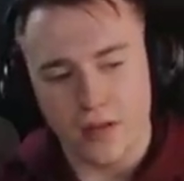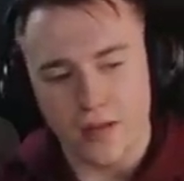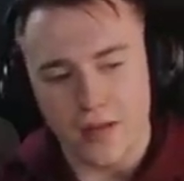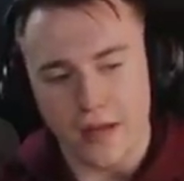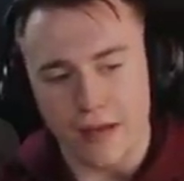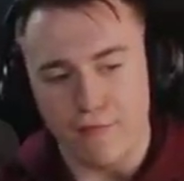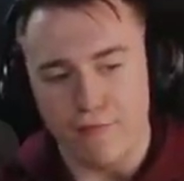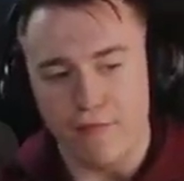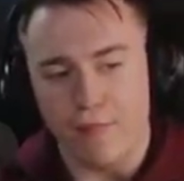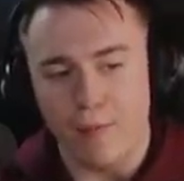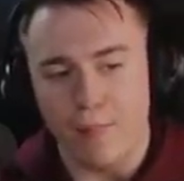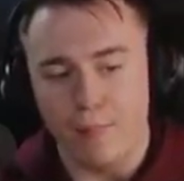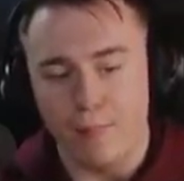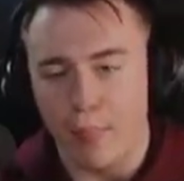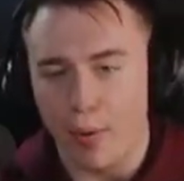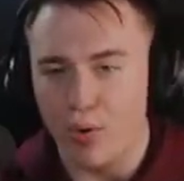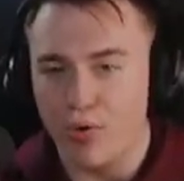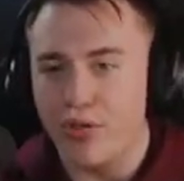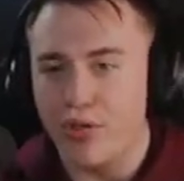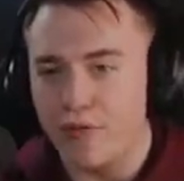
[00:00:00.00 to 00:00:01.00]
if
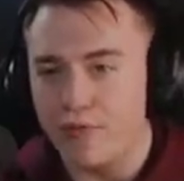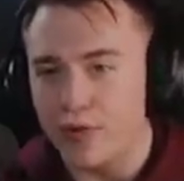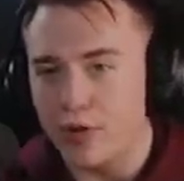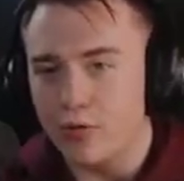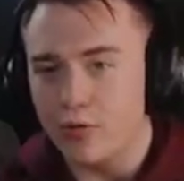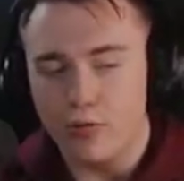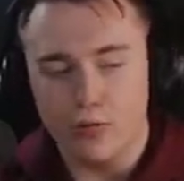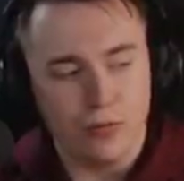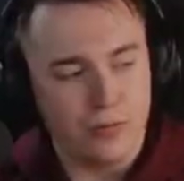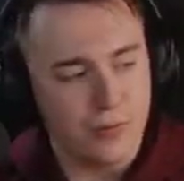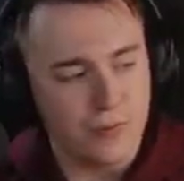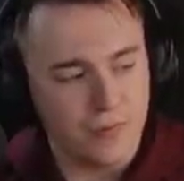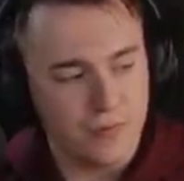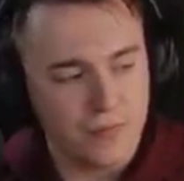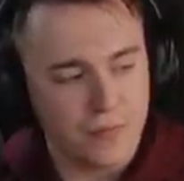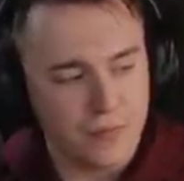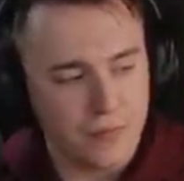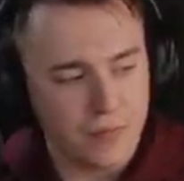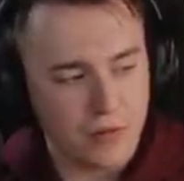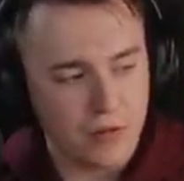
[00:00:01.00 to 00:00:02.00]
both of you,
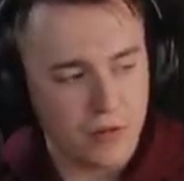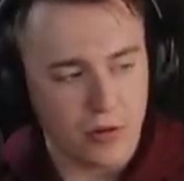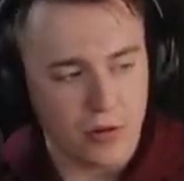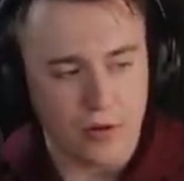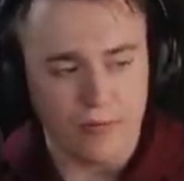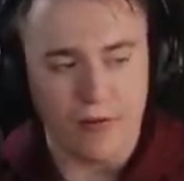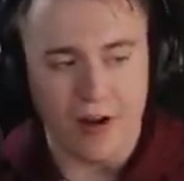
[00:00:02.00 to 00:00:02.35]
or if